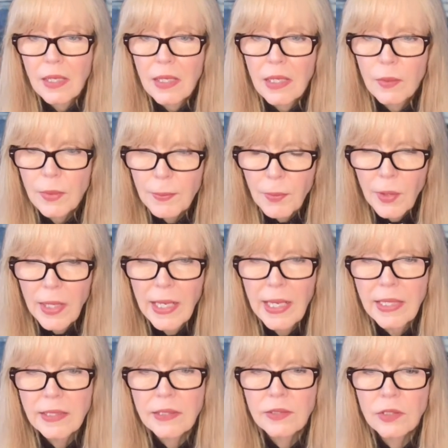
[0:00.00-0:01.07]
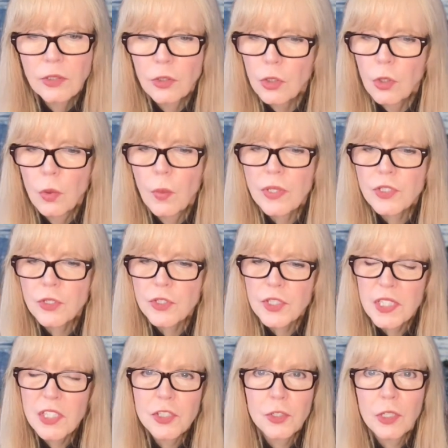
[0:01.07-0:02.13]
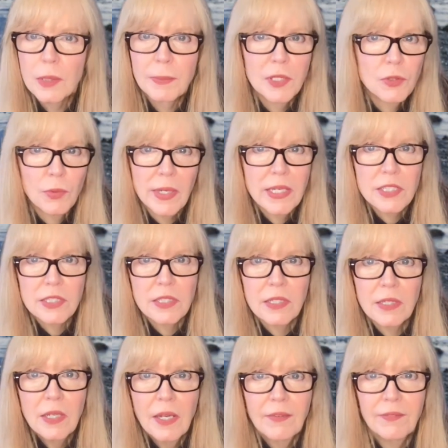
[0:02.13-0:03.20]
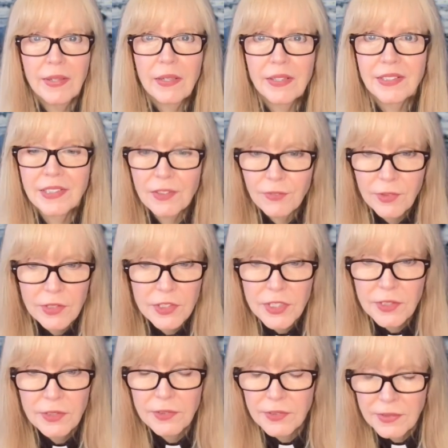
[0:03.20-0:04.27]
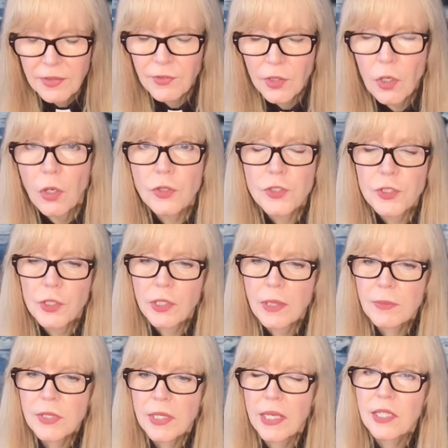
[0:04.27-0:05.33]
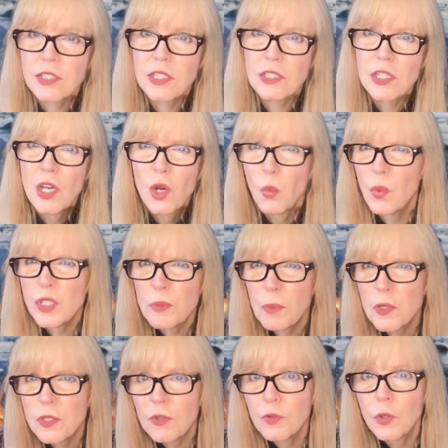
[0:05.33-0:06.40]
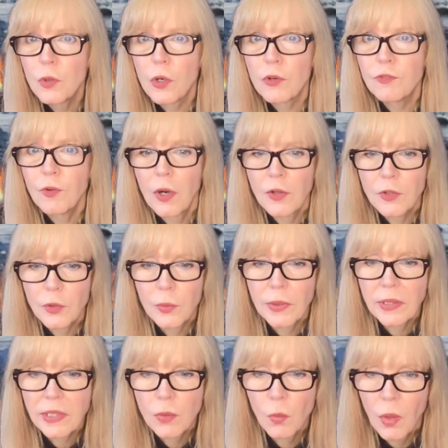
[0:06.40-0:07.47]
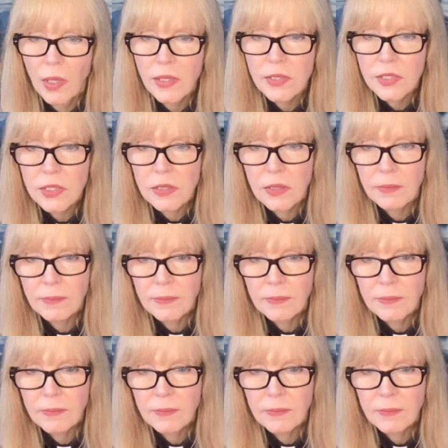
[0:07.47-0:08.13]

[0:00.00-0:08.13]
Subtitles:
And we prayed, and the girl who was her sister had been raised in very difficult circumstances, whispers of who her father really was.